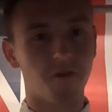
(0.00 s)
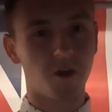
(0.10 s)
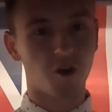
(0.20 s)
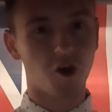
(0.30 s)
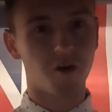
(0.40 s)
the
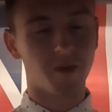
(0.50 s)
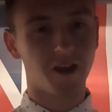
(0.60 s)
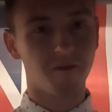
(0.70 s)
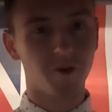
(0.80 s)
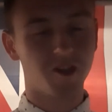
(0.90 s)
economy,
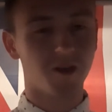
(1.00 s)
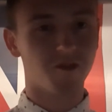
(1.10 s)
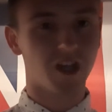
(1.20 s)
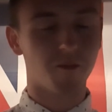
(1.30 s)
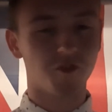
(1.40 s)
but at the same
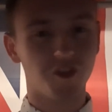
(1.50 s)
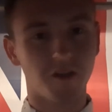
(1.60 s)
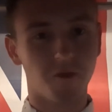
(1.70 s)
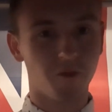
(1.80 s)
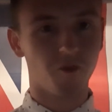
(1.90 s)
time,
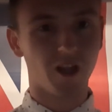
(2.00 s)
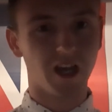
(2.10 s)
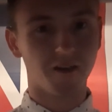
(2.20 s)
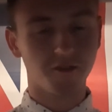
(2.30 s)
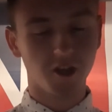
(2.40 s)
save a few
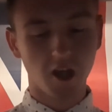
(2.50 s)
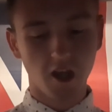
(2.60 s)
lives.